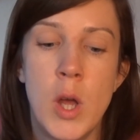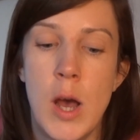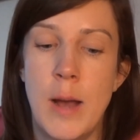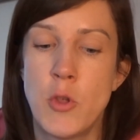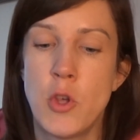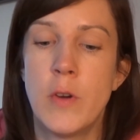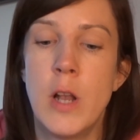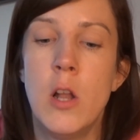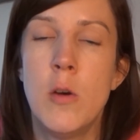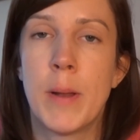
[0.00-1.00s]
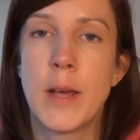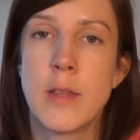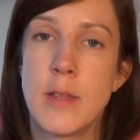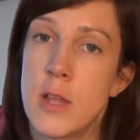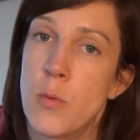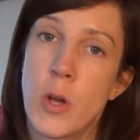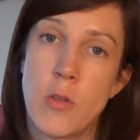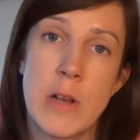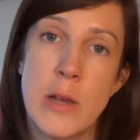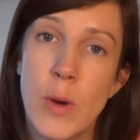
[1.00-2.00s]
I'm sure in a lot of places this works
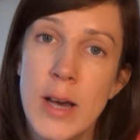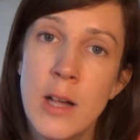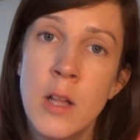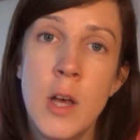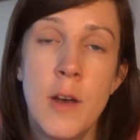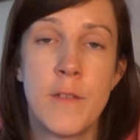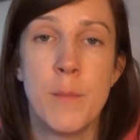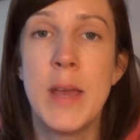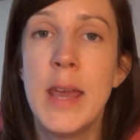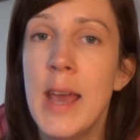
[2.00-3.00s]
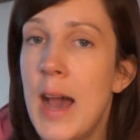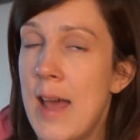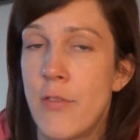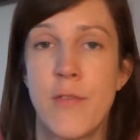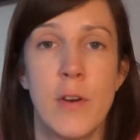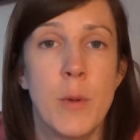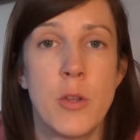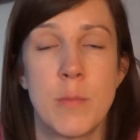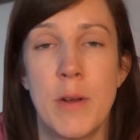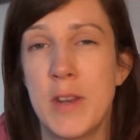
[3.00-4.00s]
really well. For me, I have to film most
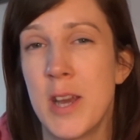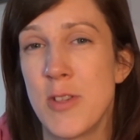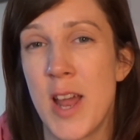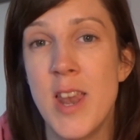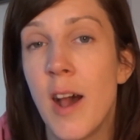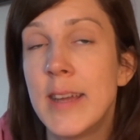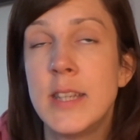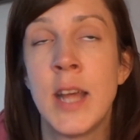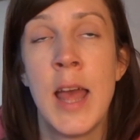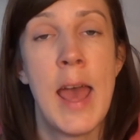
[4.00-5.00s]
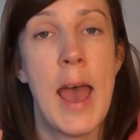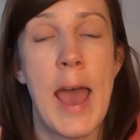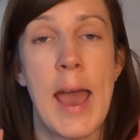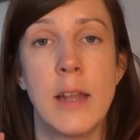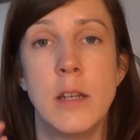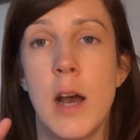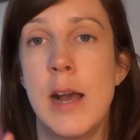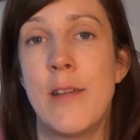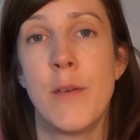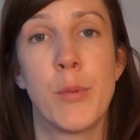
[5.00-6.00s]
of my videos at night and I
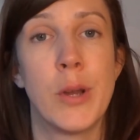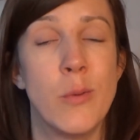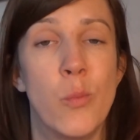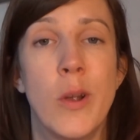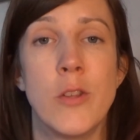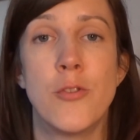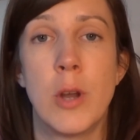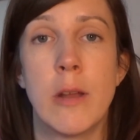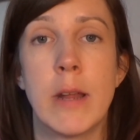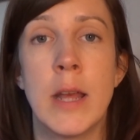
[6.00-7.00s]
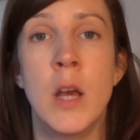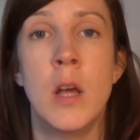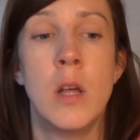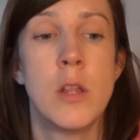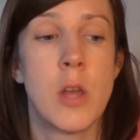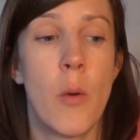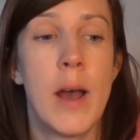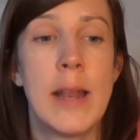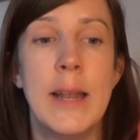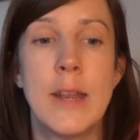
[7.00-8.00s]
live in Britain where it's dreary. So
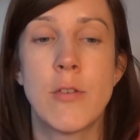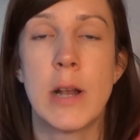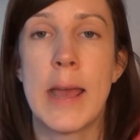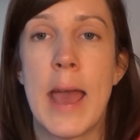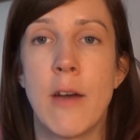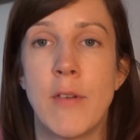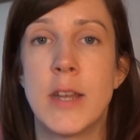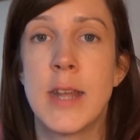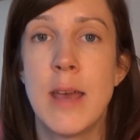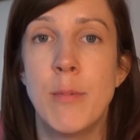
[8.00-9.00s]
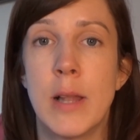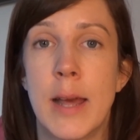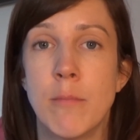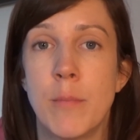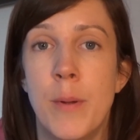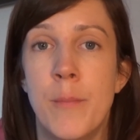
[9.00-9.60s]
I literally have a table lamp